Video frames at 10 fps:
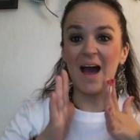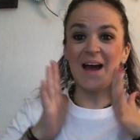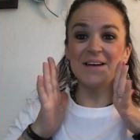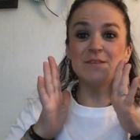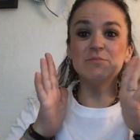
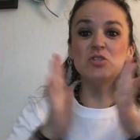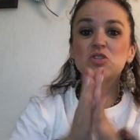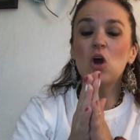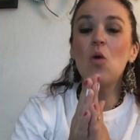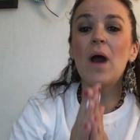I am
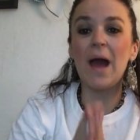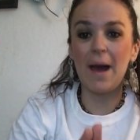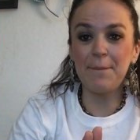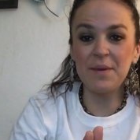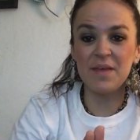so
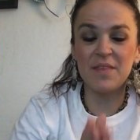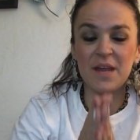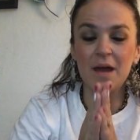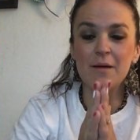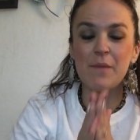happy
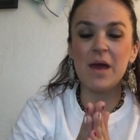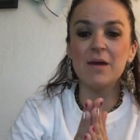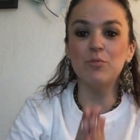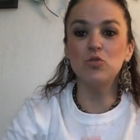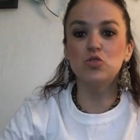that I am
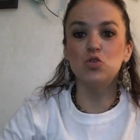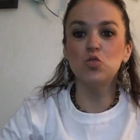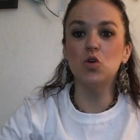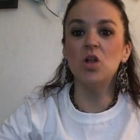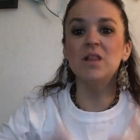able
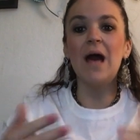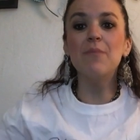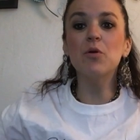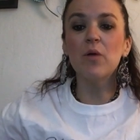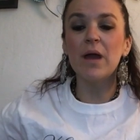to
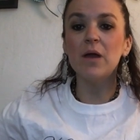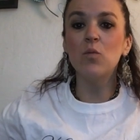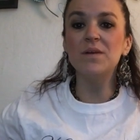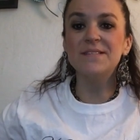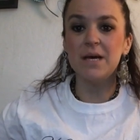collaborate
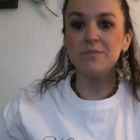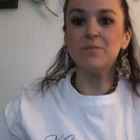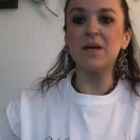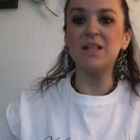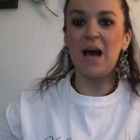with Debs
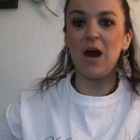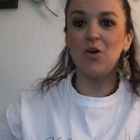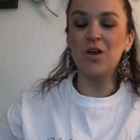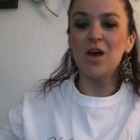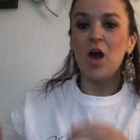
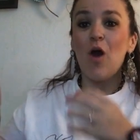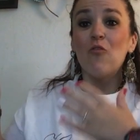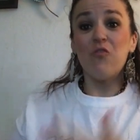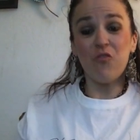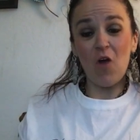McLeod
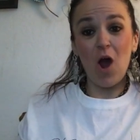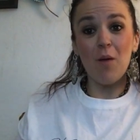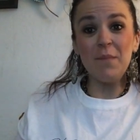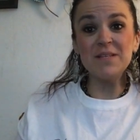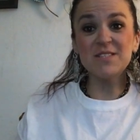
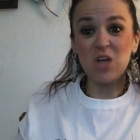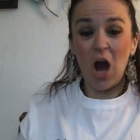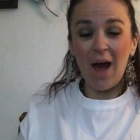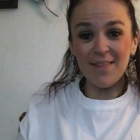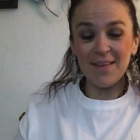from
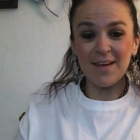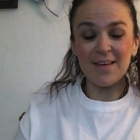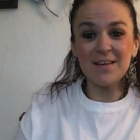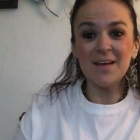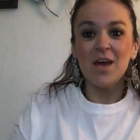
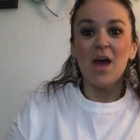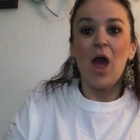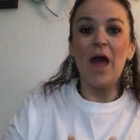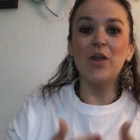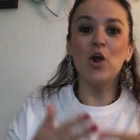Scotland
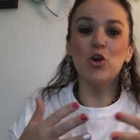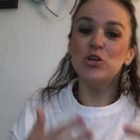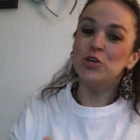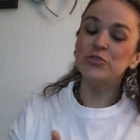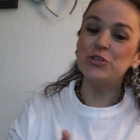and her
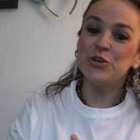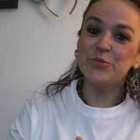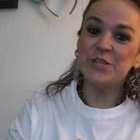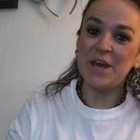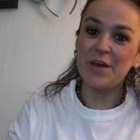
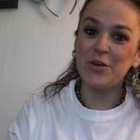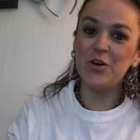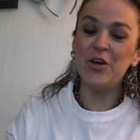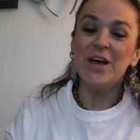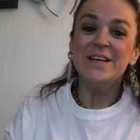YouTube channel,